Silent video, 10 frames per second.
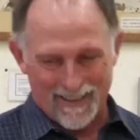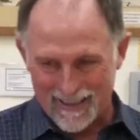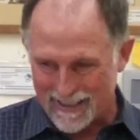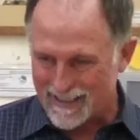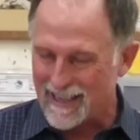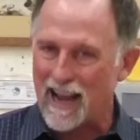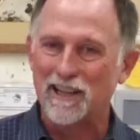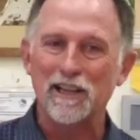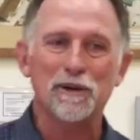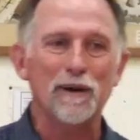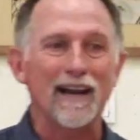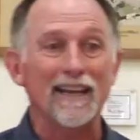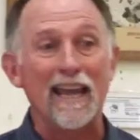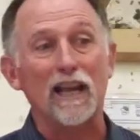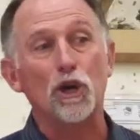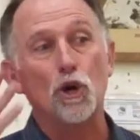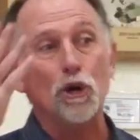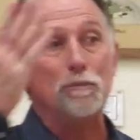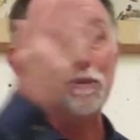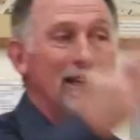Exactly correct. It
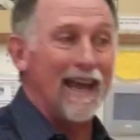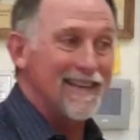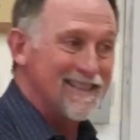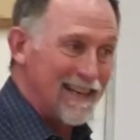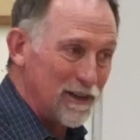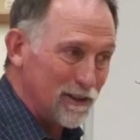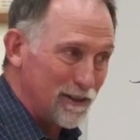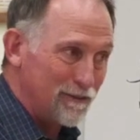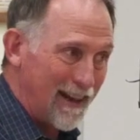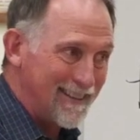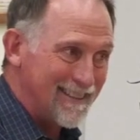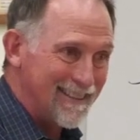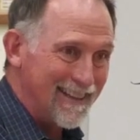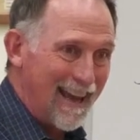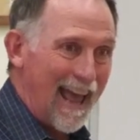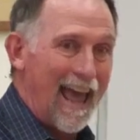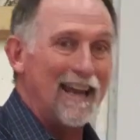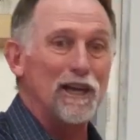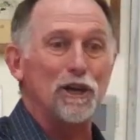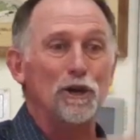could be a single event,
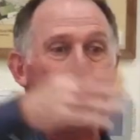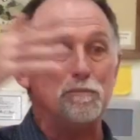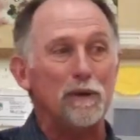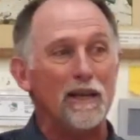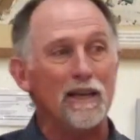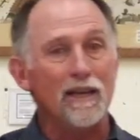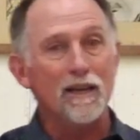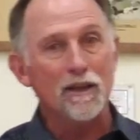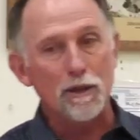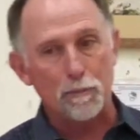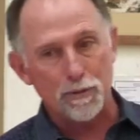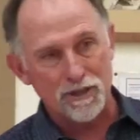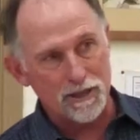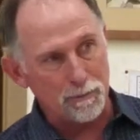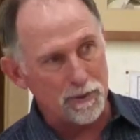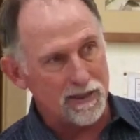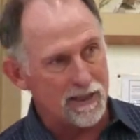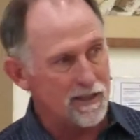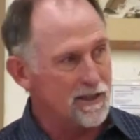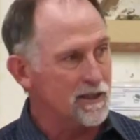and it could be the
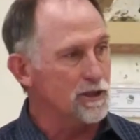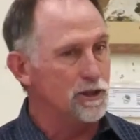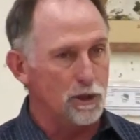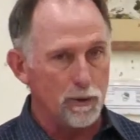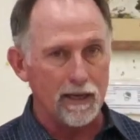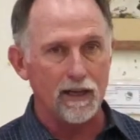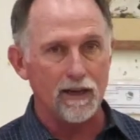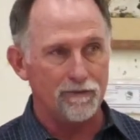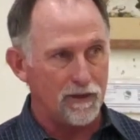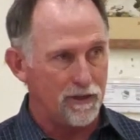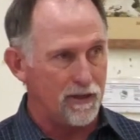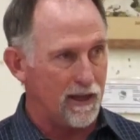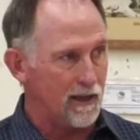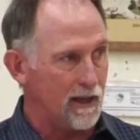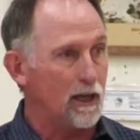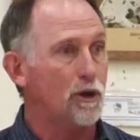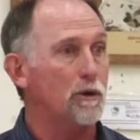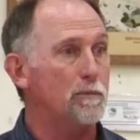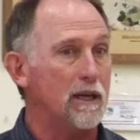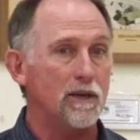precipitous doing of the thing. It
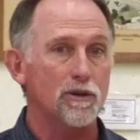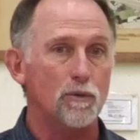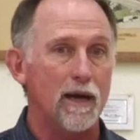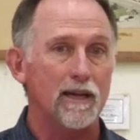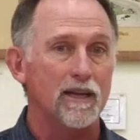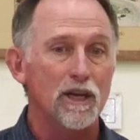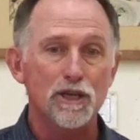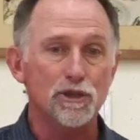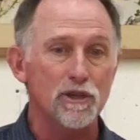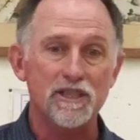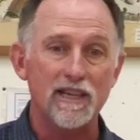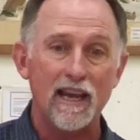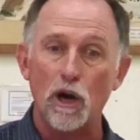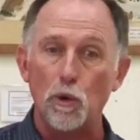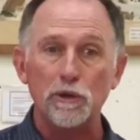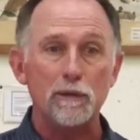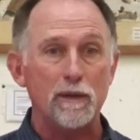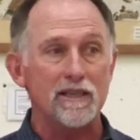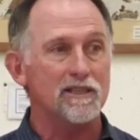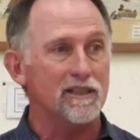could be either one. So to say it only
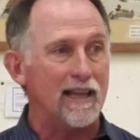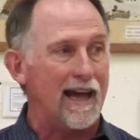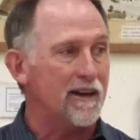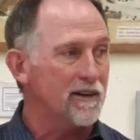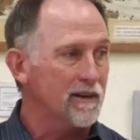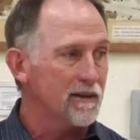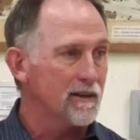means the latter